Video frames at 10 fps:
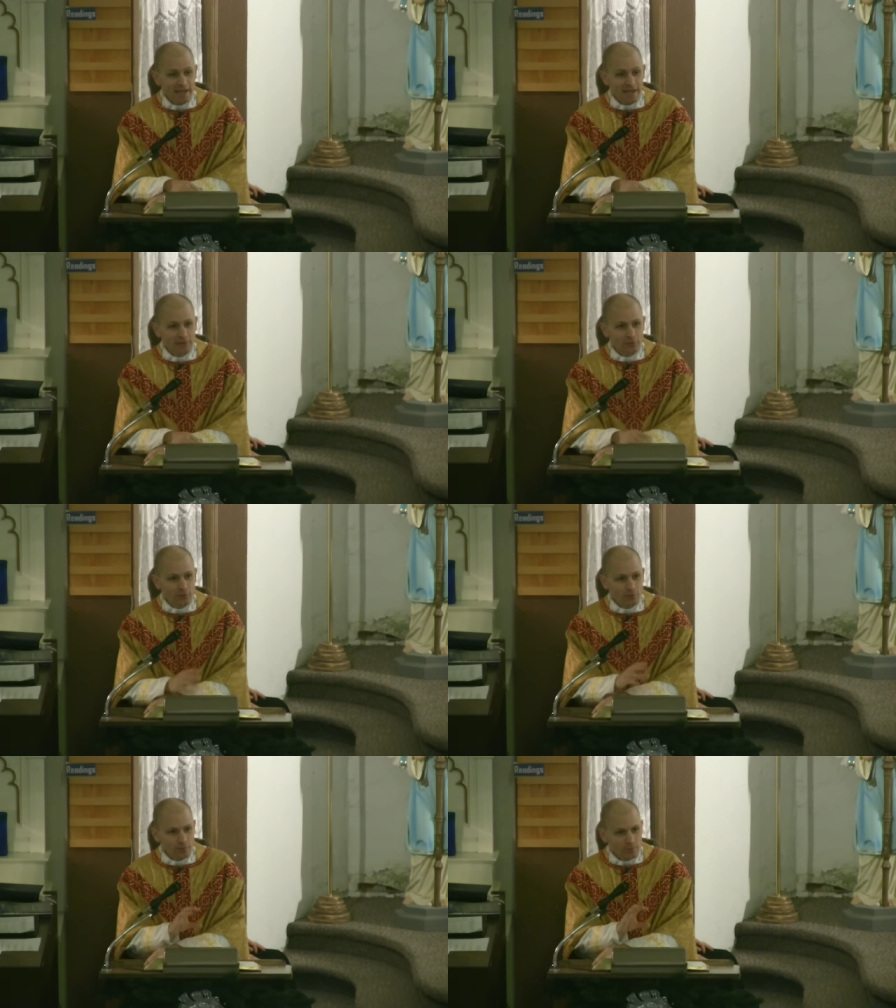And
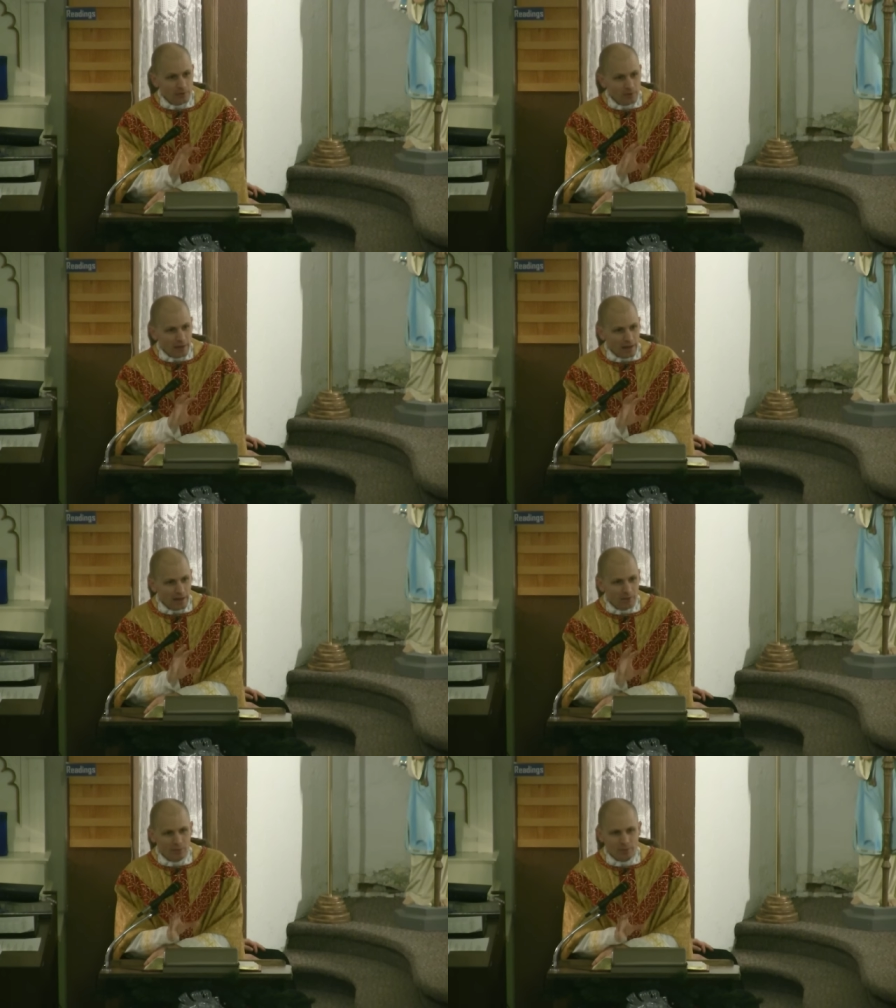so
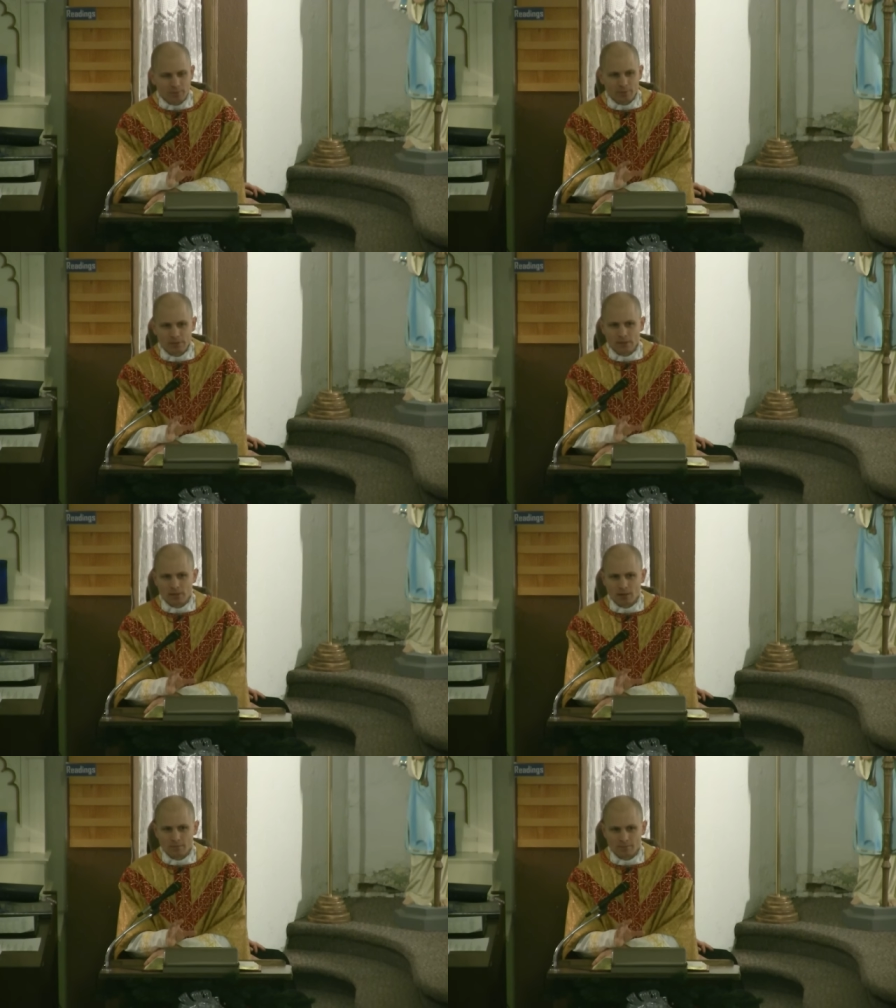how are we bringing
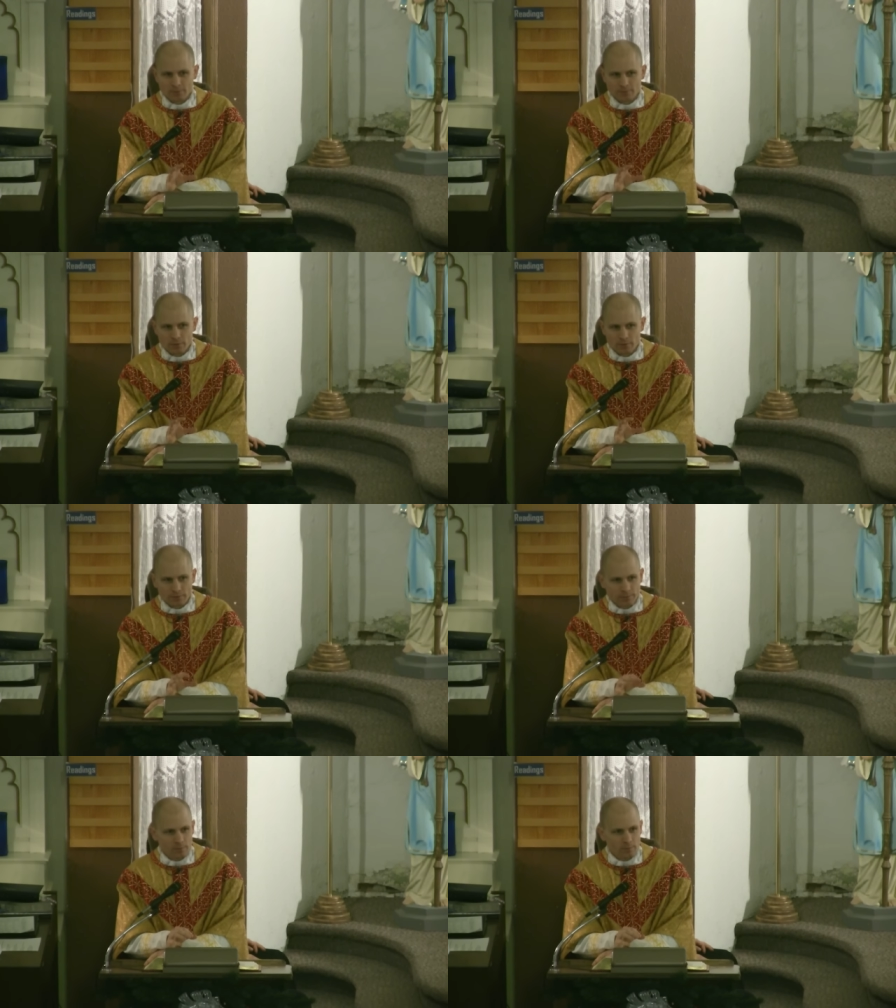comfort to other
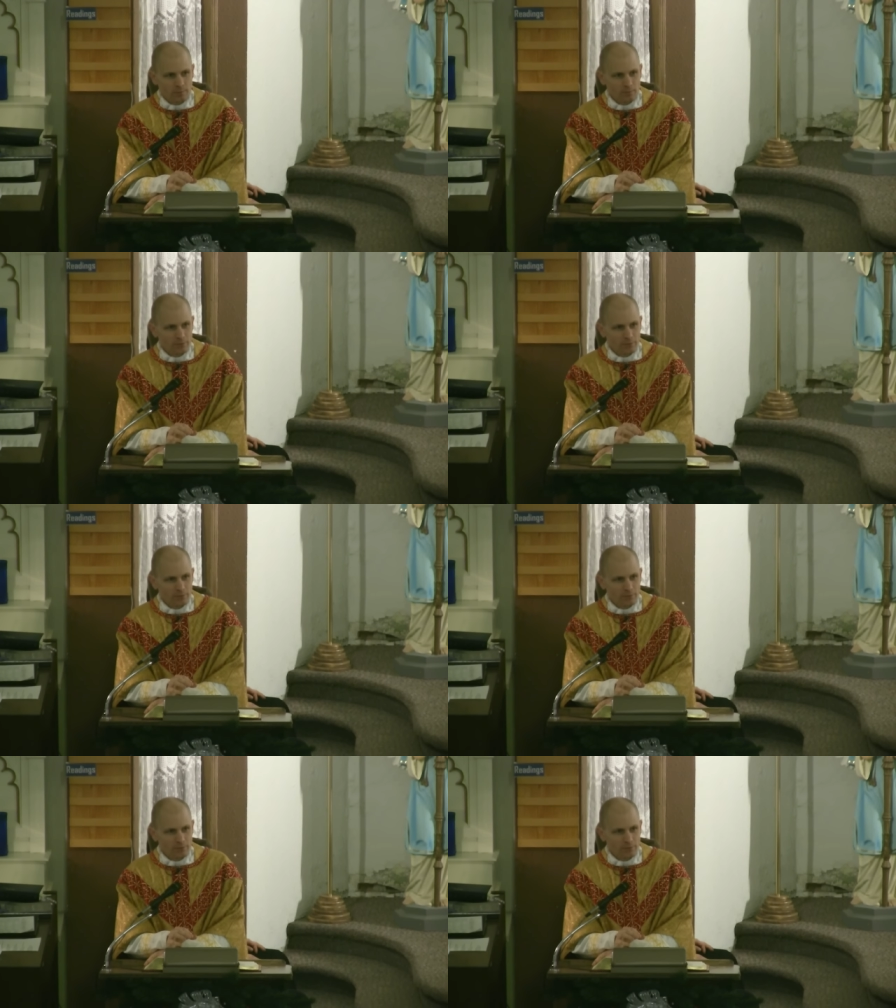people?